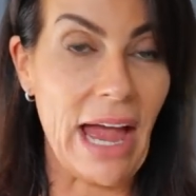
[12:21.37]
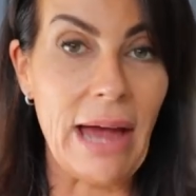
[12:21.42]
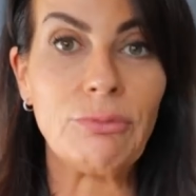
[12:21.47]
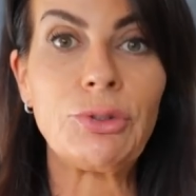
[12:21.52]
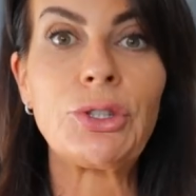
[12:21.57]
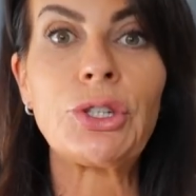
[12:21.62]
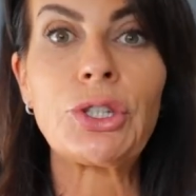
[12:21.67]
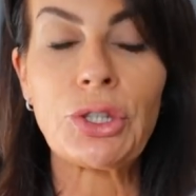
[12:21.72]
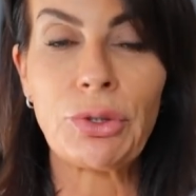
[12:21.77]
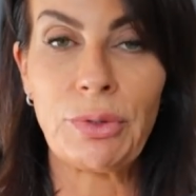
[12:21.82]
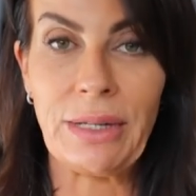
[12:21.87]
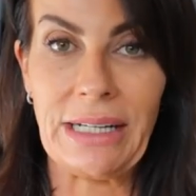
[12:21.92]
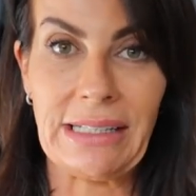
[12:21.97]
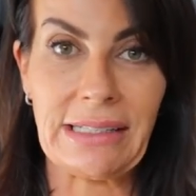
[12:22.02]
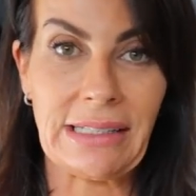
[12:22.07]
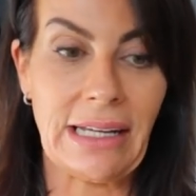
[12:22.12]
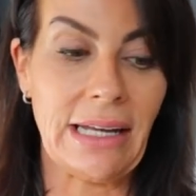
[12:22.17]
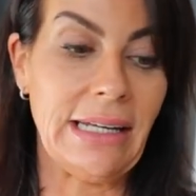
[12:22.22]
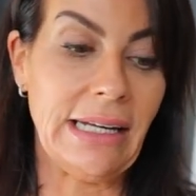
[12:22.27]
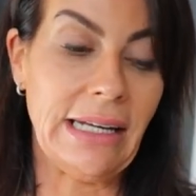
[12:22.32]
I'm so
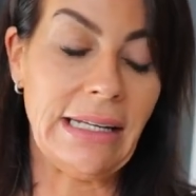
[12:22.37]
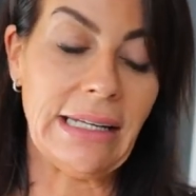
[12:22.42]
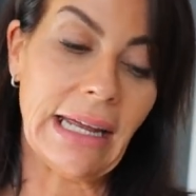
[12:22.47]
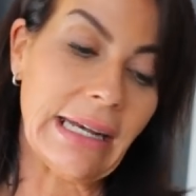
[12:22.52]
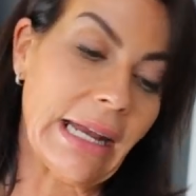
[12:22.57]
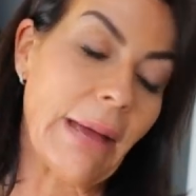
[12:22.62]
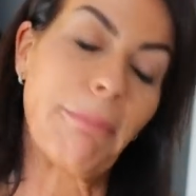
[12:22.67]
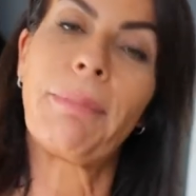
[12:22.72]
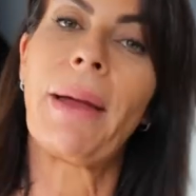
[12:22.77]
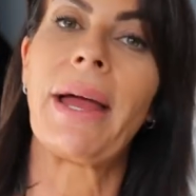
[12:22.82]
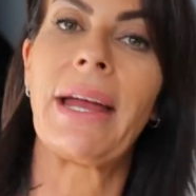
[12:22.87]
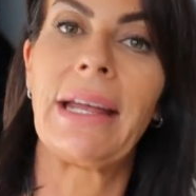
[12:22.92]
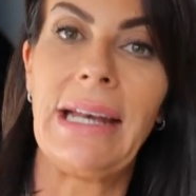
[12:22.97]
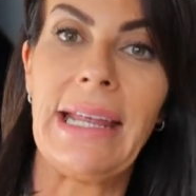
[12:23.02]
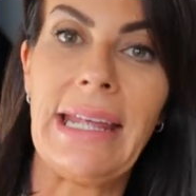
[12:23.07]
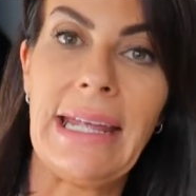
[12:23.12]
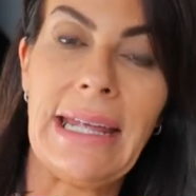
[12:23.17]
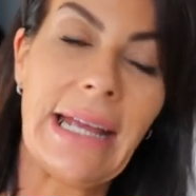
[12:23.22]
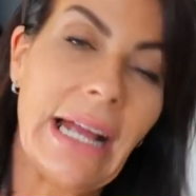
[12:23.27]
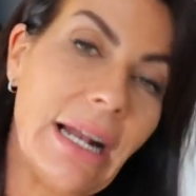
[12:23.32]
excited, and
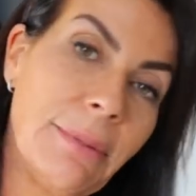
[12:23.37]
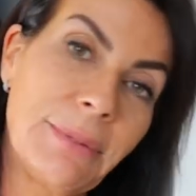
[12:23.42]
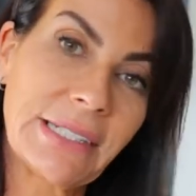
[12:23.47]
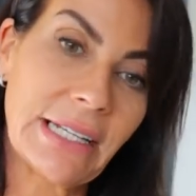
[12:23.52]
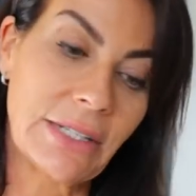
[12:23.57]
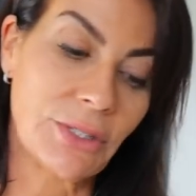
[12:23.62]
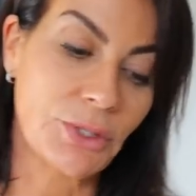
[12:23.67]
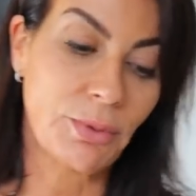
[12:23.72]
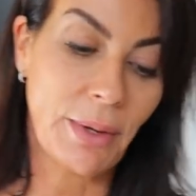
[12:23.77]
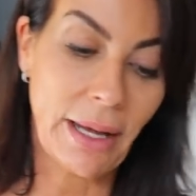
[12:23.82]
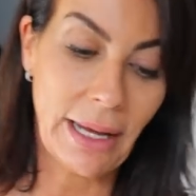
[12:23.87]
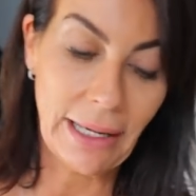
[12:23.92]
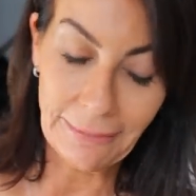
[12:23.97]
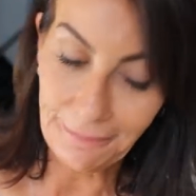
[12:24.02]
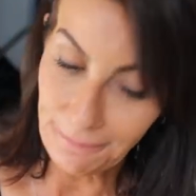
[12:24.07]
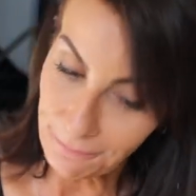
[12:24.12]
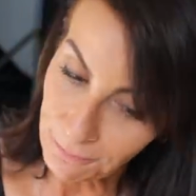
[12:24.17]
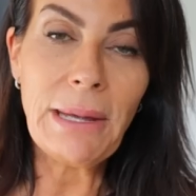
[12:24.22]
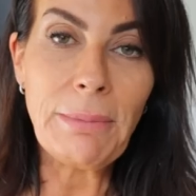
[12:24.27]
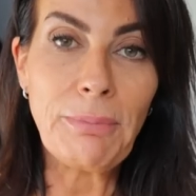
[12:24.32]
apparently it helps as well
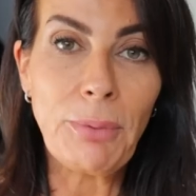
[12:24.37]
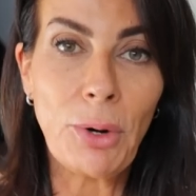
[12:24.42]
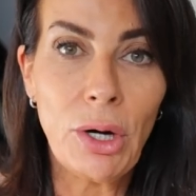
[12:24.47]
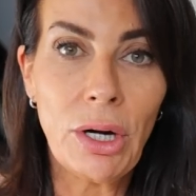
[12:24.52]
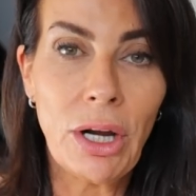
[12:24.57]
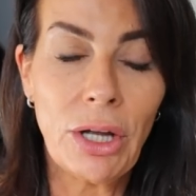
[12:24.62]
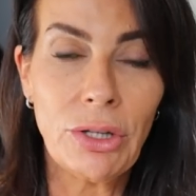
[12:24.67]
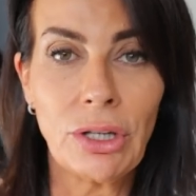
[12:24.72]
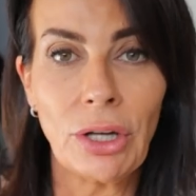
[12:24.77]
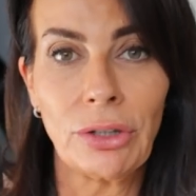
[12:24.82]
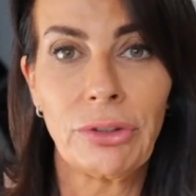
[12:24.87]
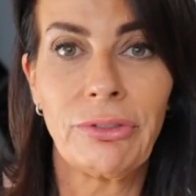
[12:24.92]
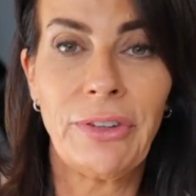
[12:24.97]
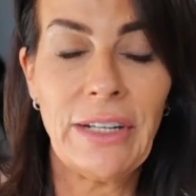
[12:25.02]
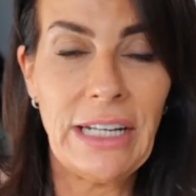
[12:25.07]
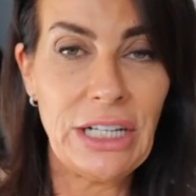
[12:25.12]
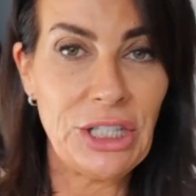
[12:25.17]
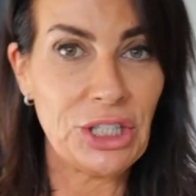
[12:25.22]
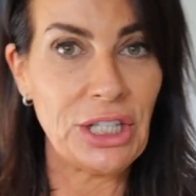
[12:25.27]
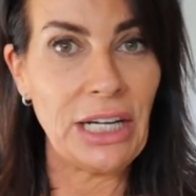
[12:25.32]
people not
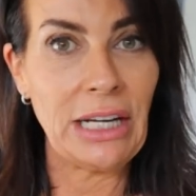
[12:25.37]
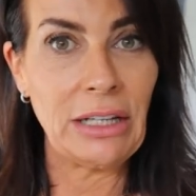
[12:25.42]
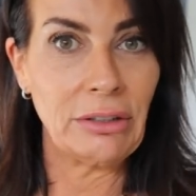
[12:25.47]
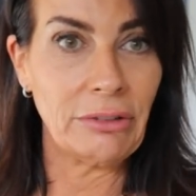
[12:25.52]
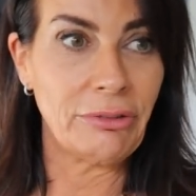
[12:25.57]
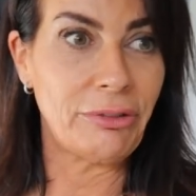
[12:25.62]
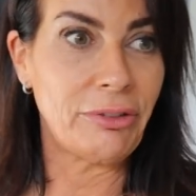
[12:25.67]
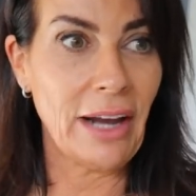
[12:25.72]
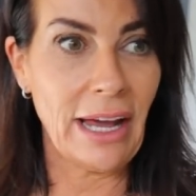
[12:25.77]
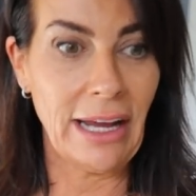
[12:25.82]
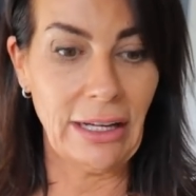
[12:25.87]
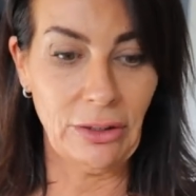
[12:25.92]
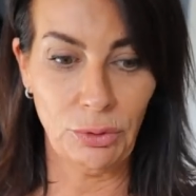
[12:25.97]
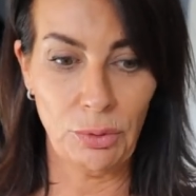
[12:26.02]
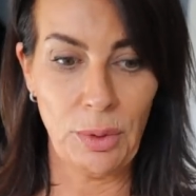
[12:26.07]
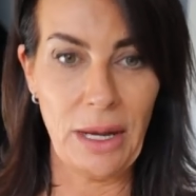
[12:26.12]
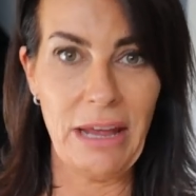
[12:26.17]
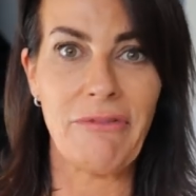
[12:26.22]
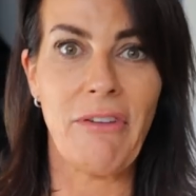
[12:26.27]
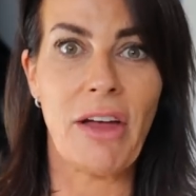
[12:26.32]
finishing the flight
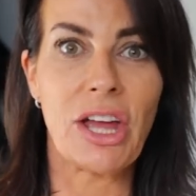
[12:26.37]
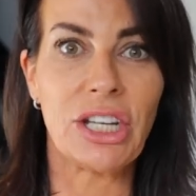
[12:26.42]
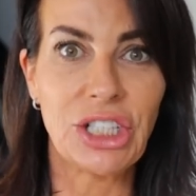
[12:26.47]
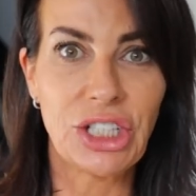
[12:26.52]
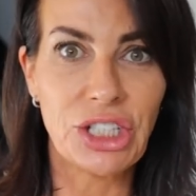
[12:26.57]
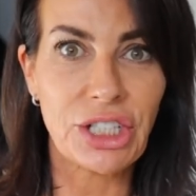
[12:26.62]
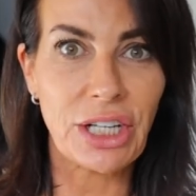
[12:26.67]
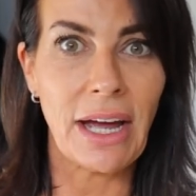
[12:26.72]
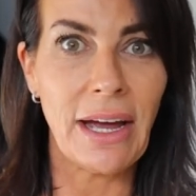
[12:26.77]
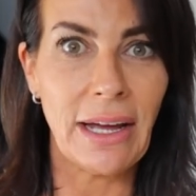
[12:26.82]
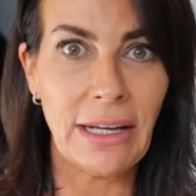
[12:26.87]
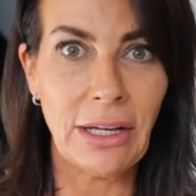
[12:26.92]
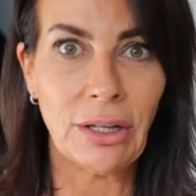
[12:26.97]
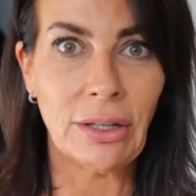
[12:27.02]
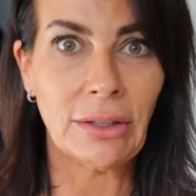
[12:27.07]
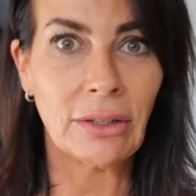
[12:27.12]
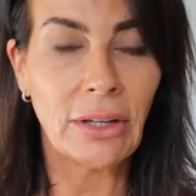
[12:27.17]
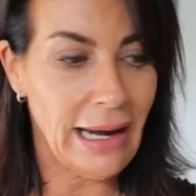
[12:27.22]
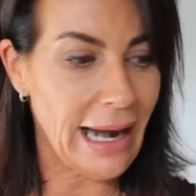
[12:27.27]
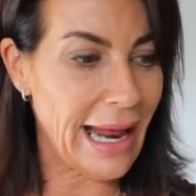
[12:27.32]
with
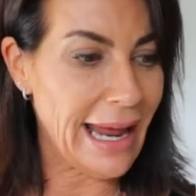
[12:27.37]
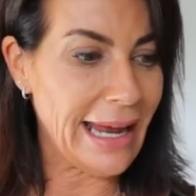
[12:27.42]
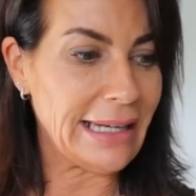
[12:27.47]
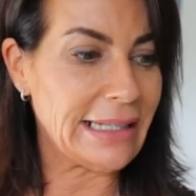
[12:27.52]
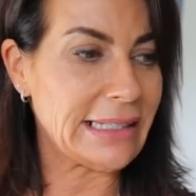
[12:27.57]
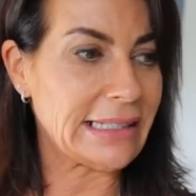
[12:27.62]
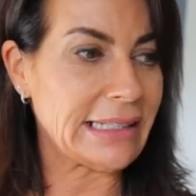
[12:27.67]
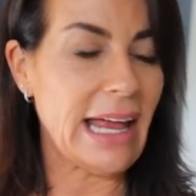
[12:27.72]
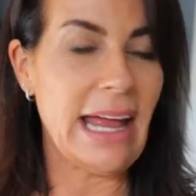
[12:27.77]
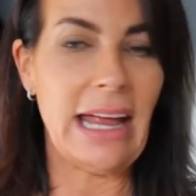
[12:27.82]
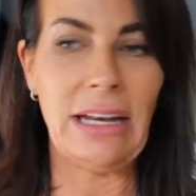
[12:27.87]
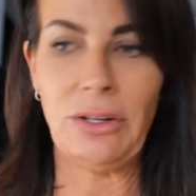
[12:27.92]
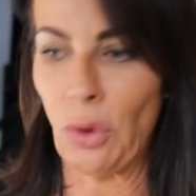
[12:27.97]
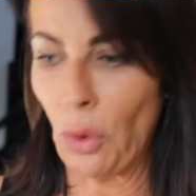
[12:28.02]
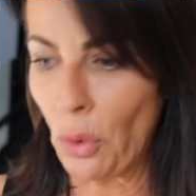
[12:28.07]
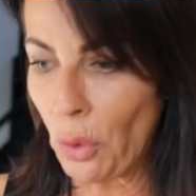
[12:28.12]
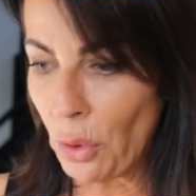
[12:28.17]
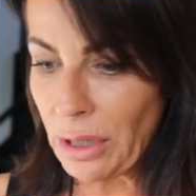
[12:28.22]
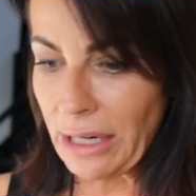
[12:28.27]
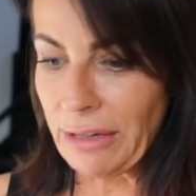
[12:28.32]
giant legs and
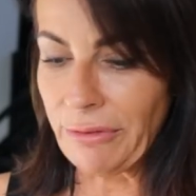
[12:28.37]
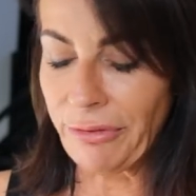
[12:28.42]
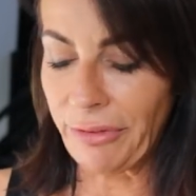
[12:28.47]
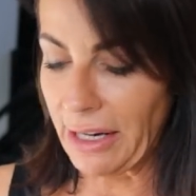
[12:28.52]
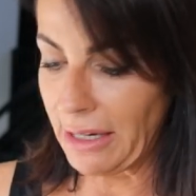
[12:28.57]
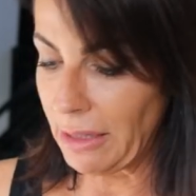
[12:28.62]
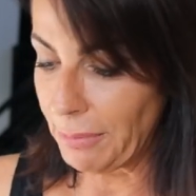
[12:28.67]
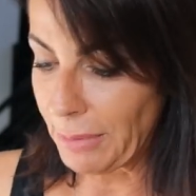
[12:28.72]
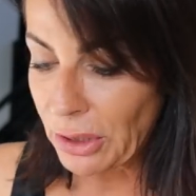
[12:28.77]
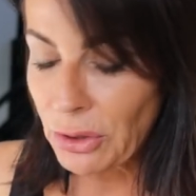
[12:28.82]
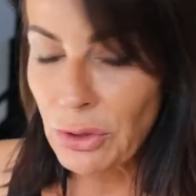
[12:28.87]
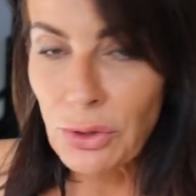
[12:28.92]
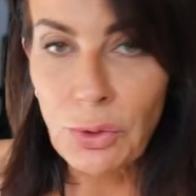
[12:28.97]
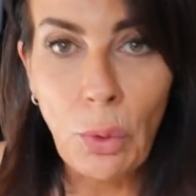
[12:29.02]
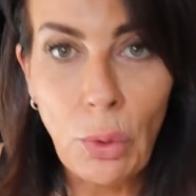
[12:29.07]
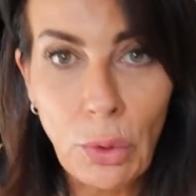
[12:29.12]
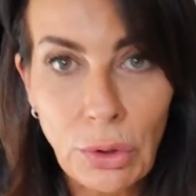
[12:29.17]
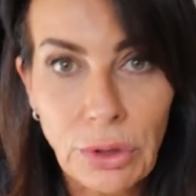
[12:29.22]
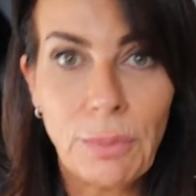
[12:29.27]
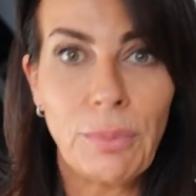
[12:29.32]
all inflated because
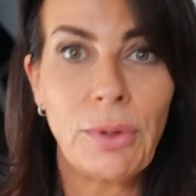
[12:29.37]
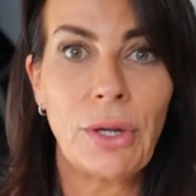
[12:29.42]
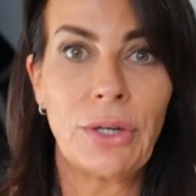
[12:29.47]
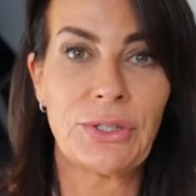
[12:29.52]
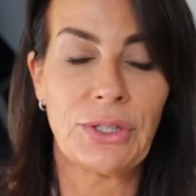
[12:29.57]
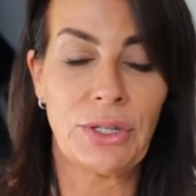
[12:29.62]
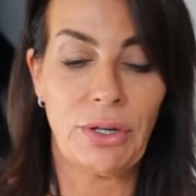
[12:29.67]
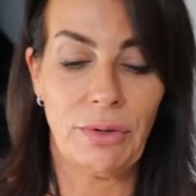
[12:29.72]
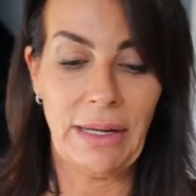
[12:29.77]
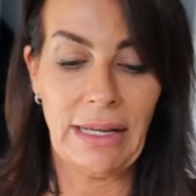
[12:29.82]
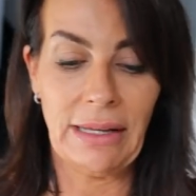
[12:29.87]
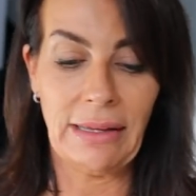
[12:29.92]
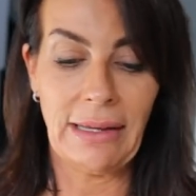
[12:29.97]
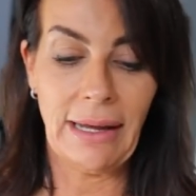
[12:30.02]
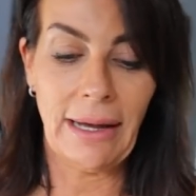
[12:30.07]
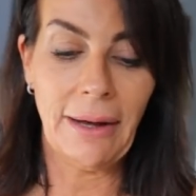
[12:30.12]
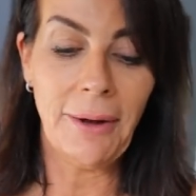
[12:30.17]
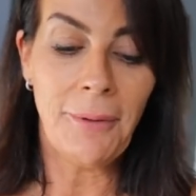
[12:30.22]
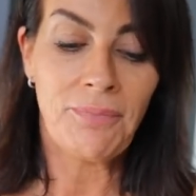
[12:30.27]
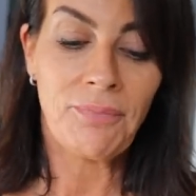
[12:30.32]
all the blood's going
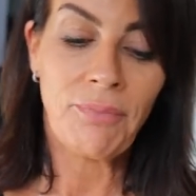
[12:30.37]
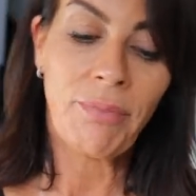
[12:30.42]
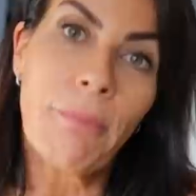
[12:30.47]
there.